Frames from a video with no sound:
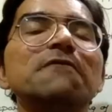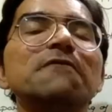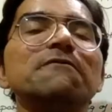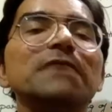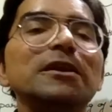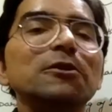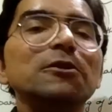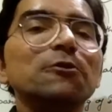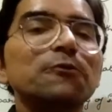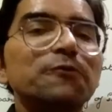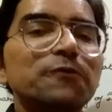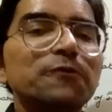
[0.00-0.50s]

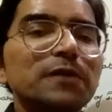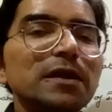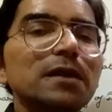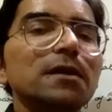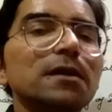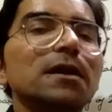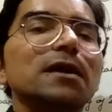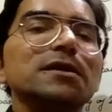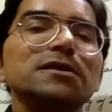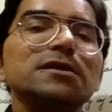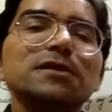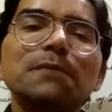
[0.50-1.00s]
When you
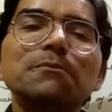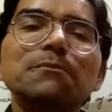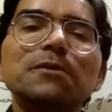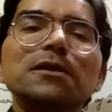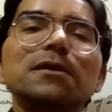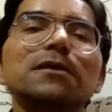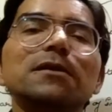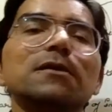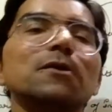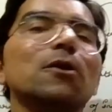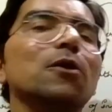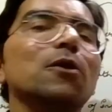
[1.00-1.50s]
fill a
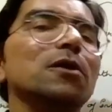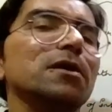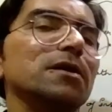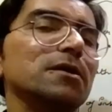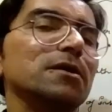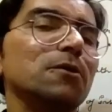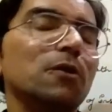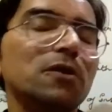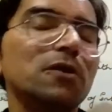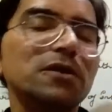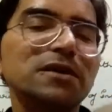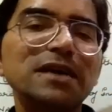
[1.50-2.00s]
tumbler
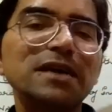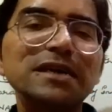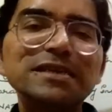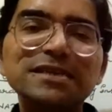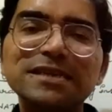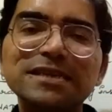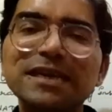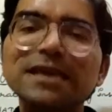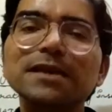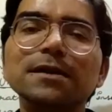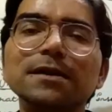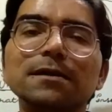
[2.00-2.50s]
or a
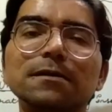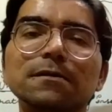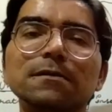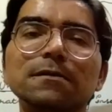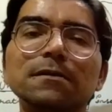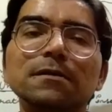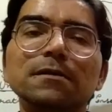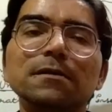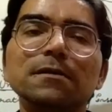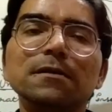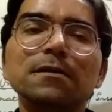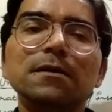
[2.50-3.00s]
container
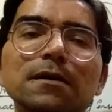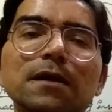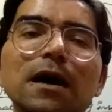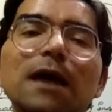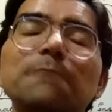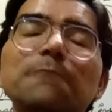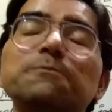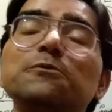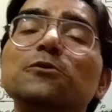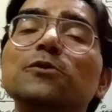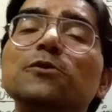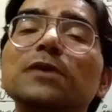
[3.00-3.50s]

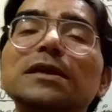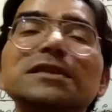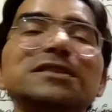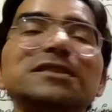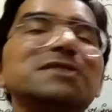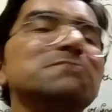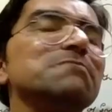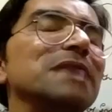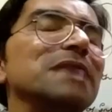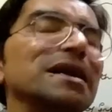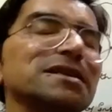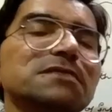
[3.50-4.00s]
up to
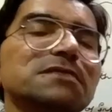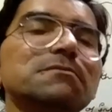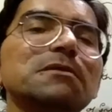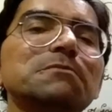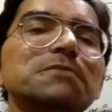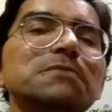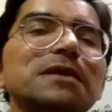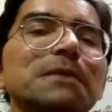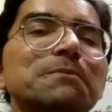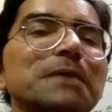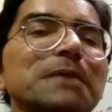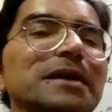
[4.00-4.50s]
its
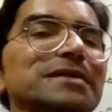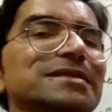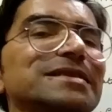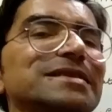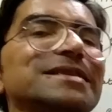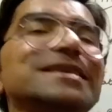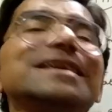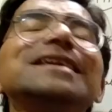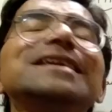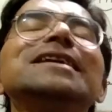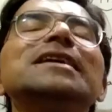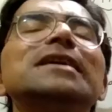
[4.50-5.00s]
maximum
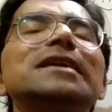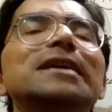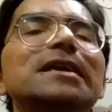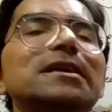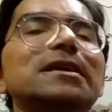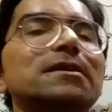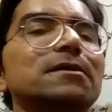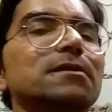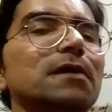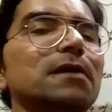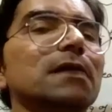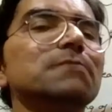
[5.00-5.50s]
capacity,
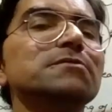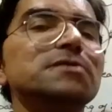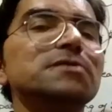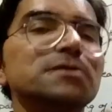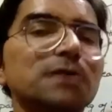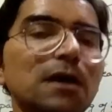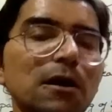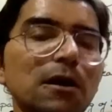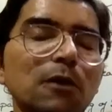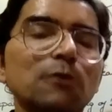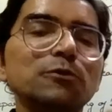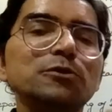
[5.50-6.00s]
it comes
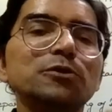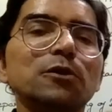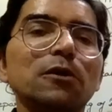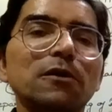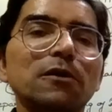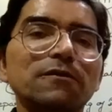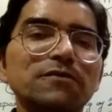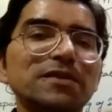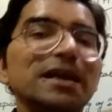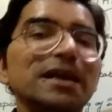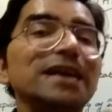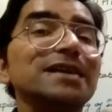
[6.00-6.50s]
out
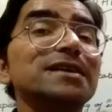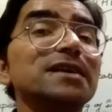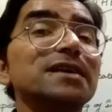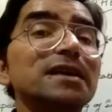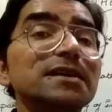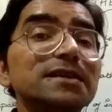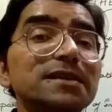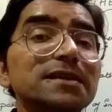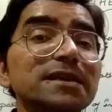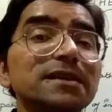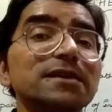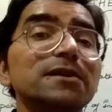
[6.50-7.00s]
of that
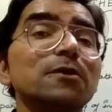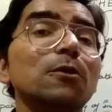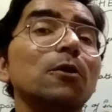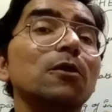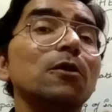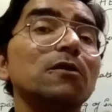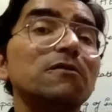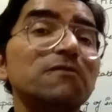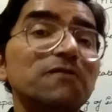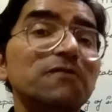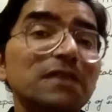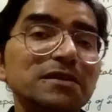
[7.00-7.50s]
container
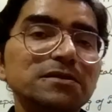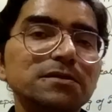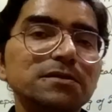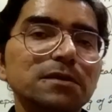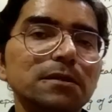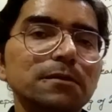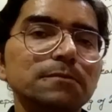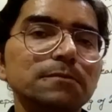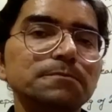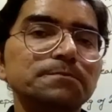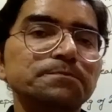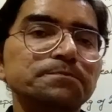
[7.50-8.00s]
or
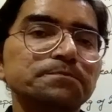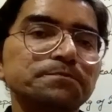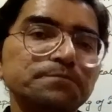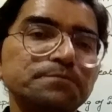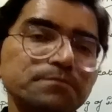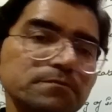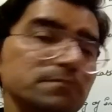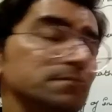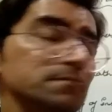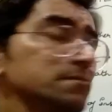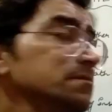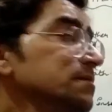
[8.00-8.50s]
vessel.
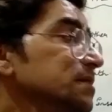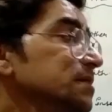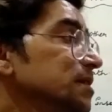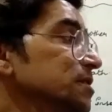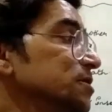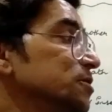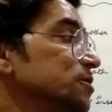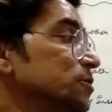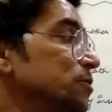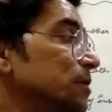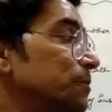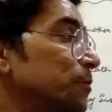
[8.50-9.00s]

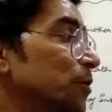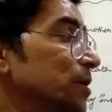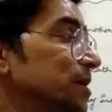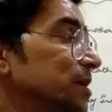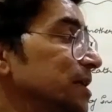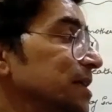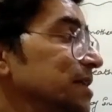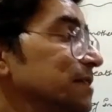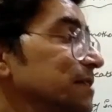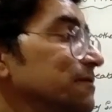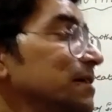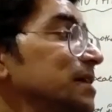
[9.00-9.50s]
So the
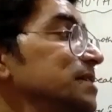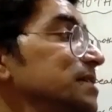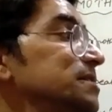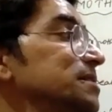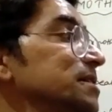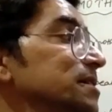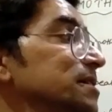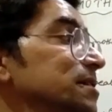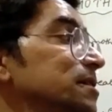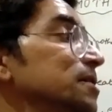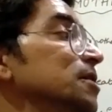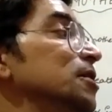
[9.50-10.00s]
poetic device
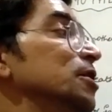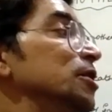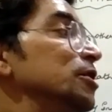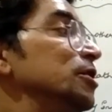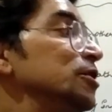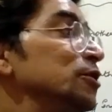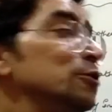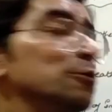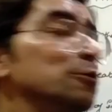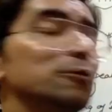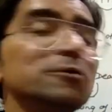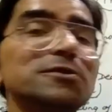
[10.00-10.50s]
here
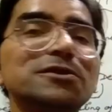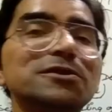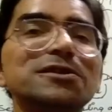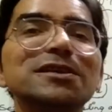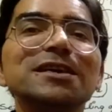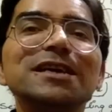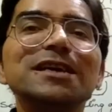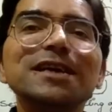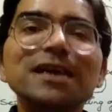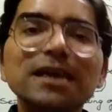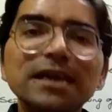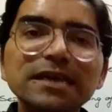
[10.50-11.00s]
used
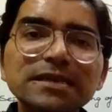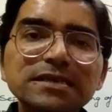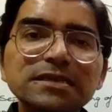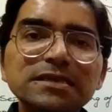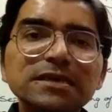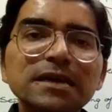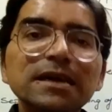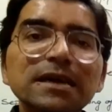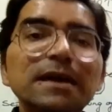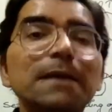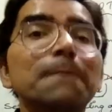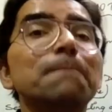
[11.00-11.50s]

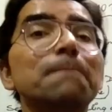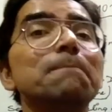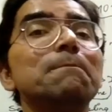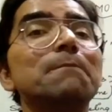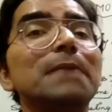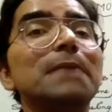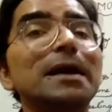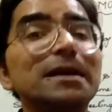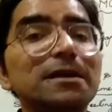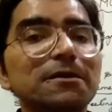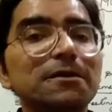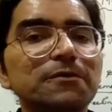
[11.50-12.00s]
is
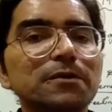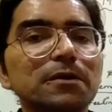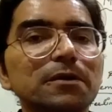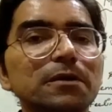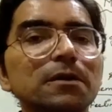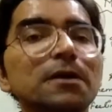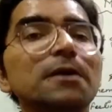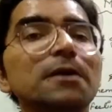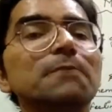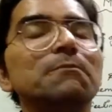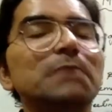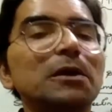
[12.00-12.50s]

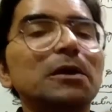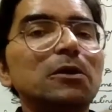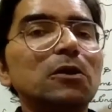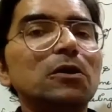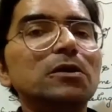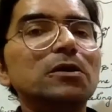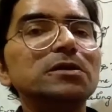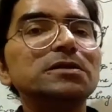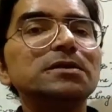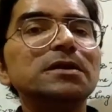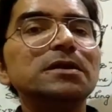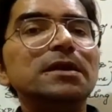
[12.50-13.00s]
metaphor,
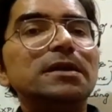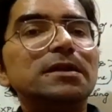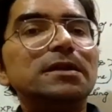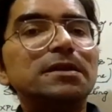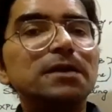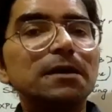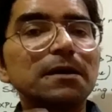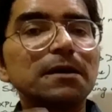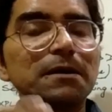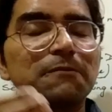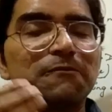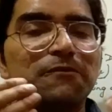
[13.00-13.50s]
because
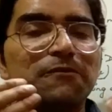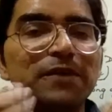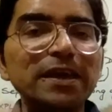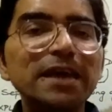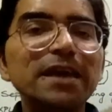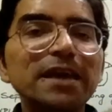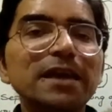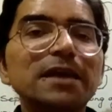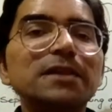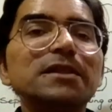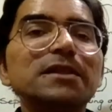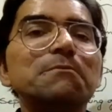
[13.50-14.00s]

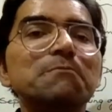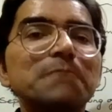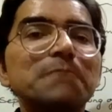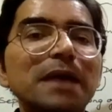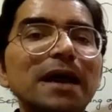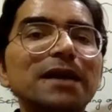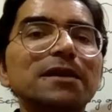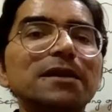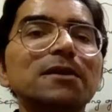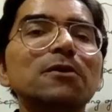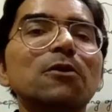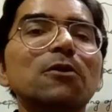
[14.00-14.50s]
the
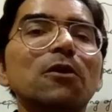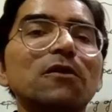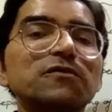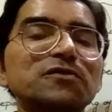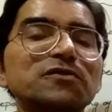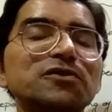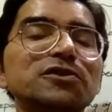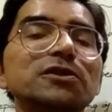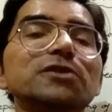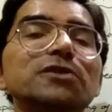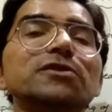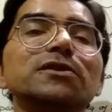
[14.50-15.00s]
manner of
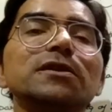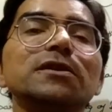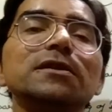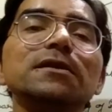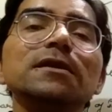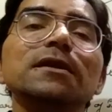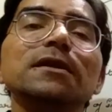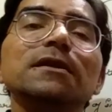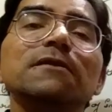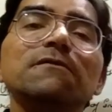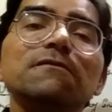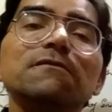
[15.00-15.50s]

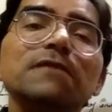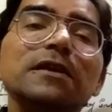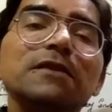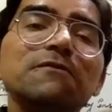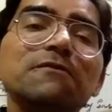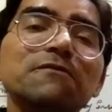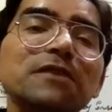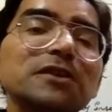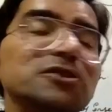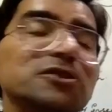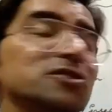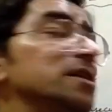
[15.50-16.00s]
children
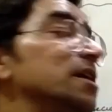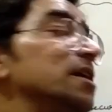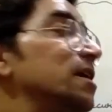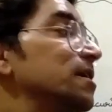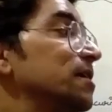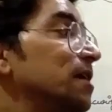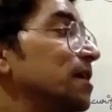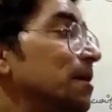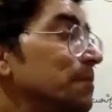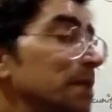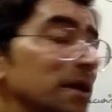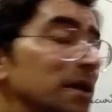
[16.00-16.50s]
in which they
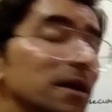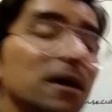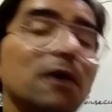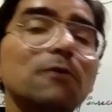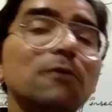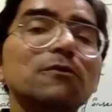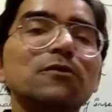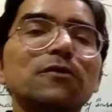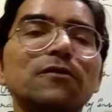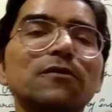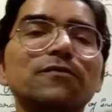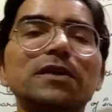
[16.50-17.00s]
are coming
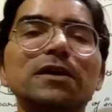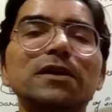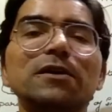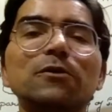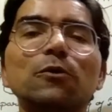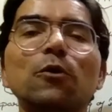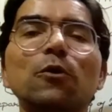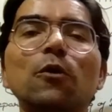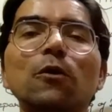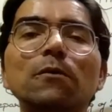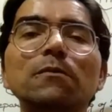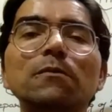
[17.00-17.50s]
out of
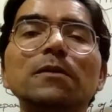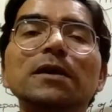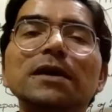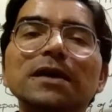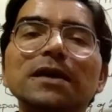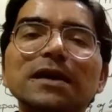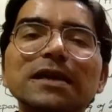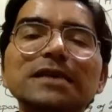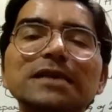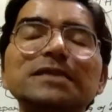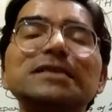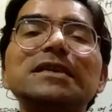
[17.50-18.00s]
their home
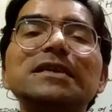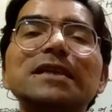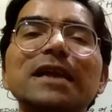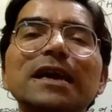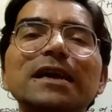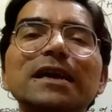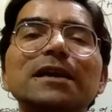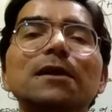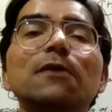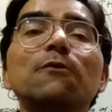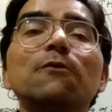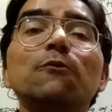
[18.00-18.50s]
is
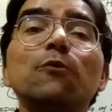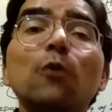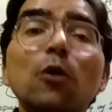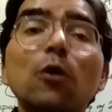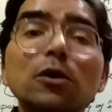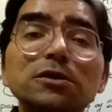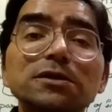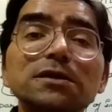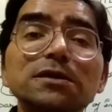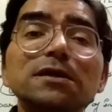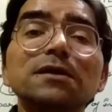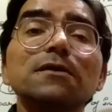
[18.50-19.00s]
like a
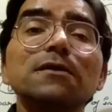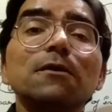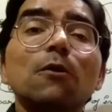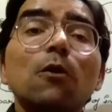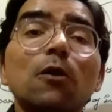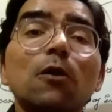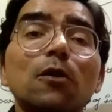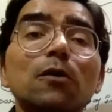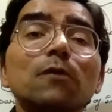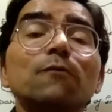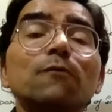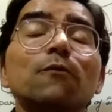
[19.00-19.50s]

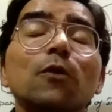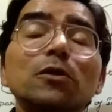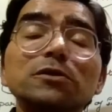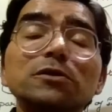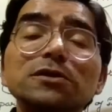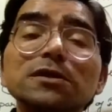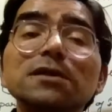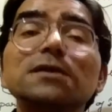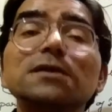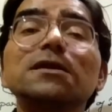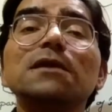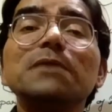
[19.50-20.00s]

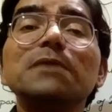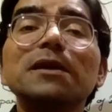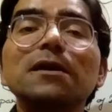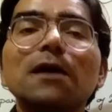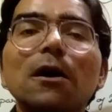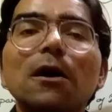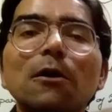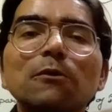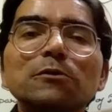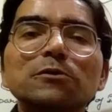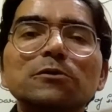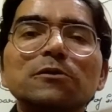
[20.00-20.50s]
water coming
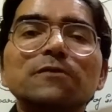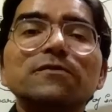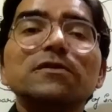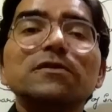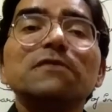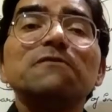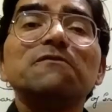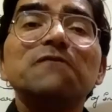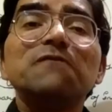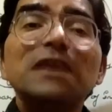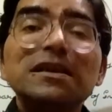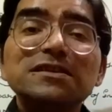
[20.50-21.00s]
out of
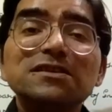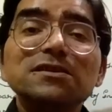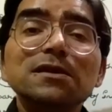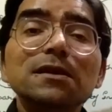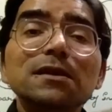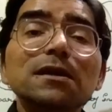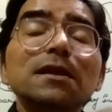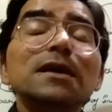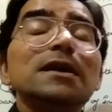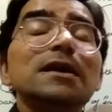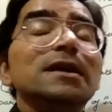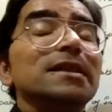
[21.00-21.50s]
the
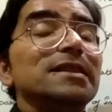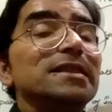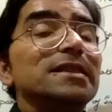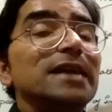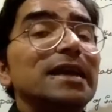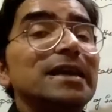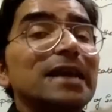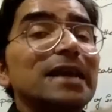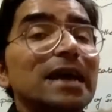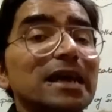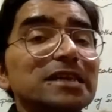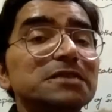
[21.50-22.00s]
vessel
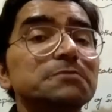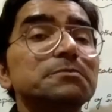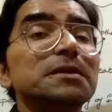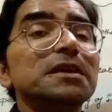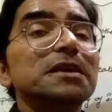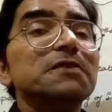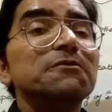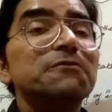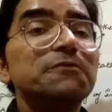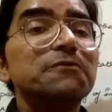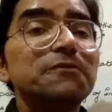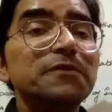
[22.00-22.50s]
that has
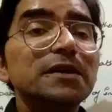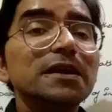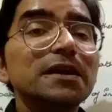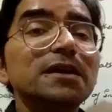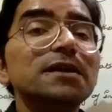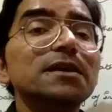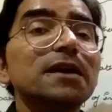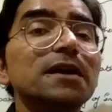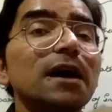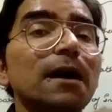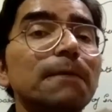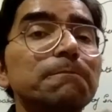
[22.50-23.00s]
been
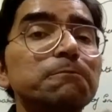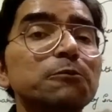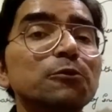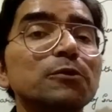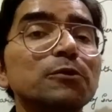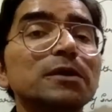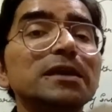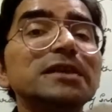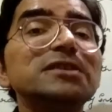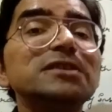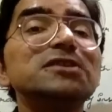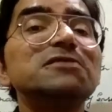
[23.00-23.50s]
filled up
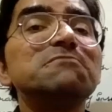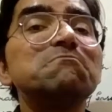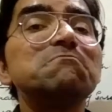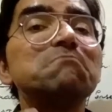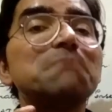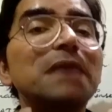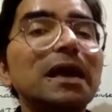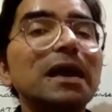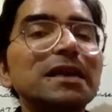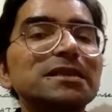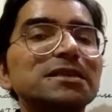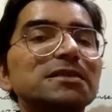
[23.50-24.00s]
to its
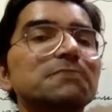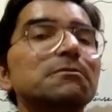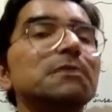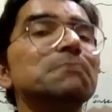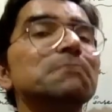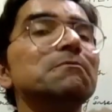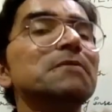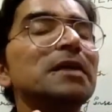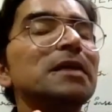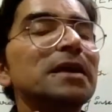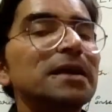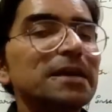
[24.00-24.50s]

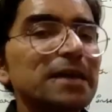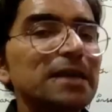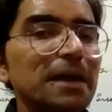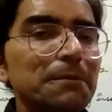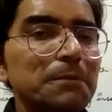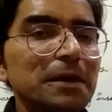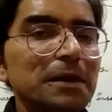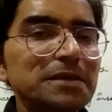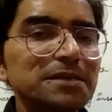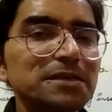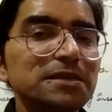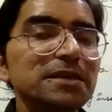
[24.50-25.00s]
maximum
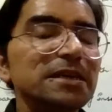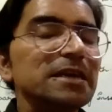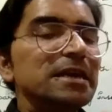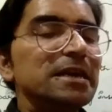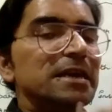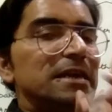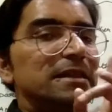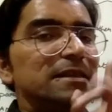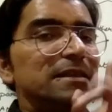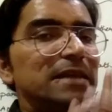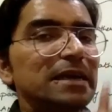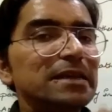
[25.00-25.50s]
capacity.
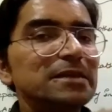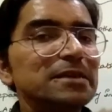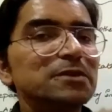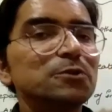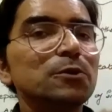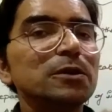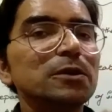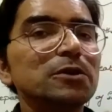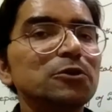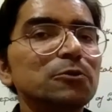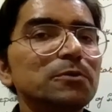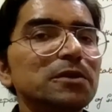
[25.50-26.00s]
That is
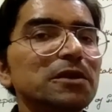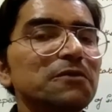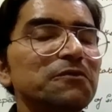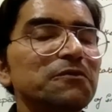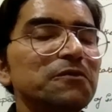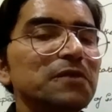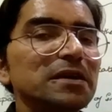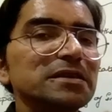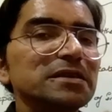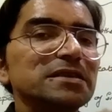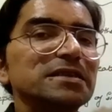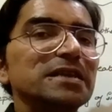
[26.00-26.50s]
going to be the
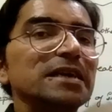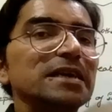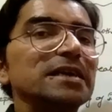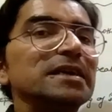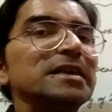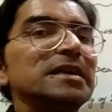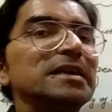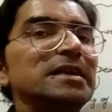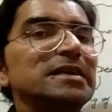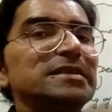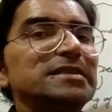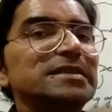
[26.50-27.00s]
first
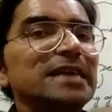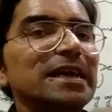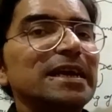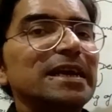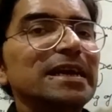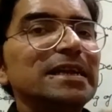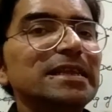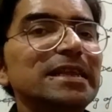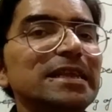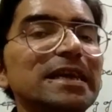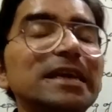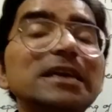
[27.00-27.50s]
thing.
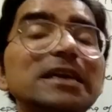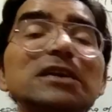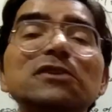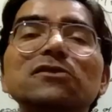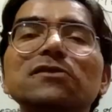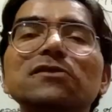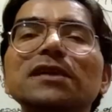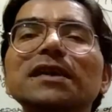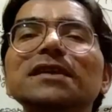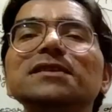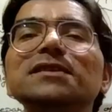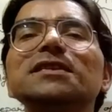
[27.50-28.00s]
Second thing,
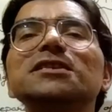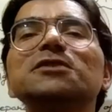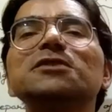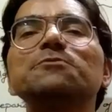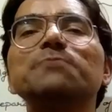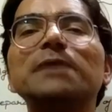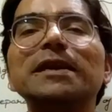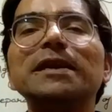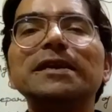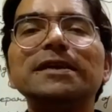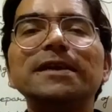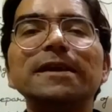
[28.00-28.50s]
trees
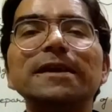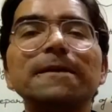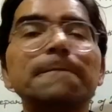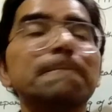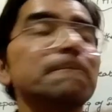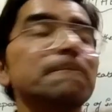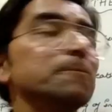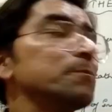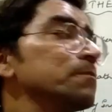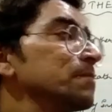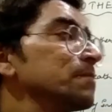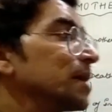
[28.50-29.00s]
sprinting.